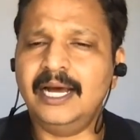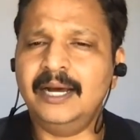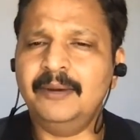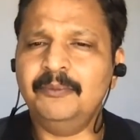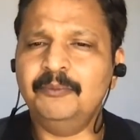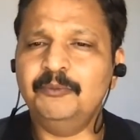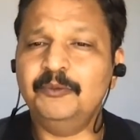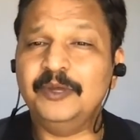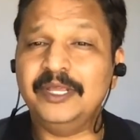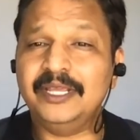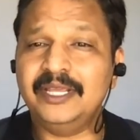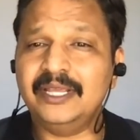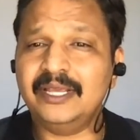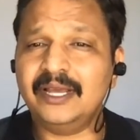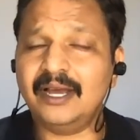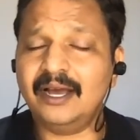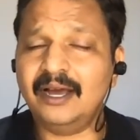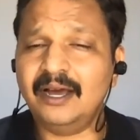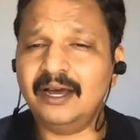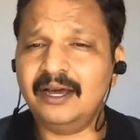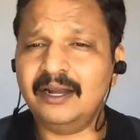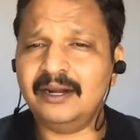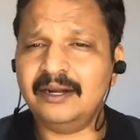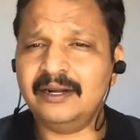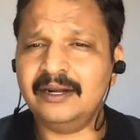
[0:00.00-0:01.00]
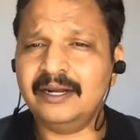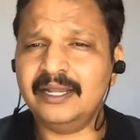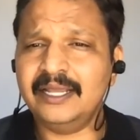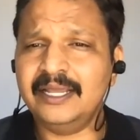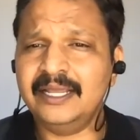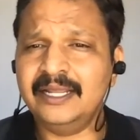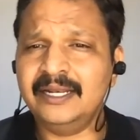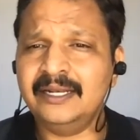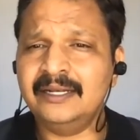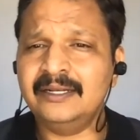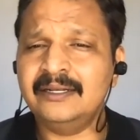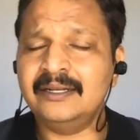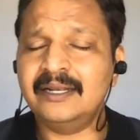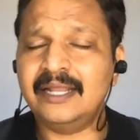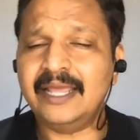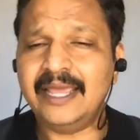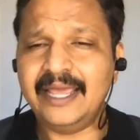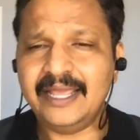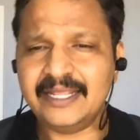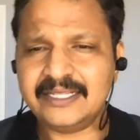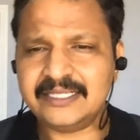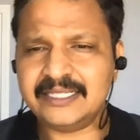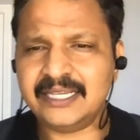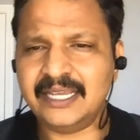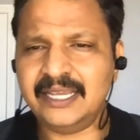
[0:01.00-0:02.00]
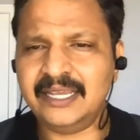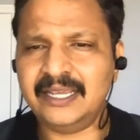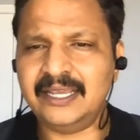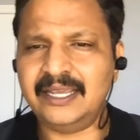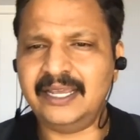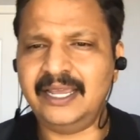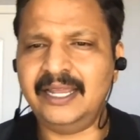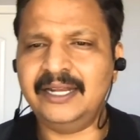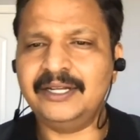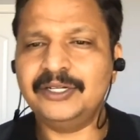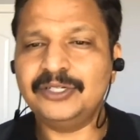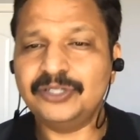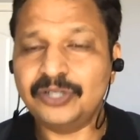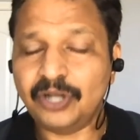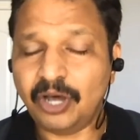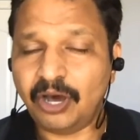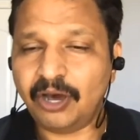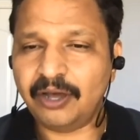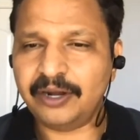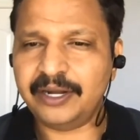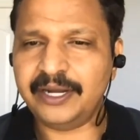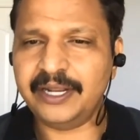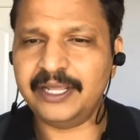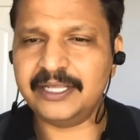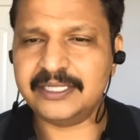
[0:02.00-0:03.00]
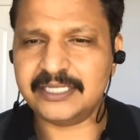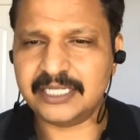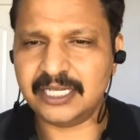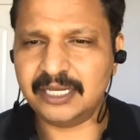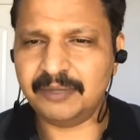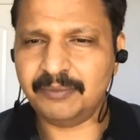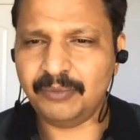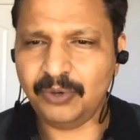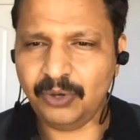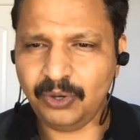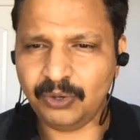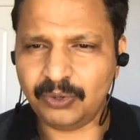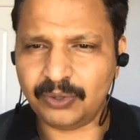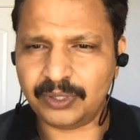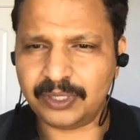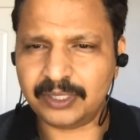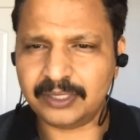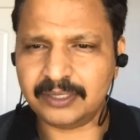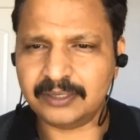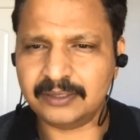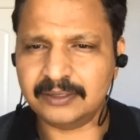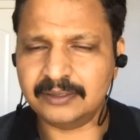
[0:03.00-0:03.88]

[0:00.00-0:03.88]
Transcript: We are in HA and non-HA mode.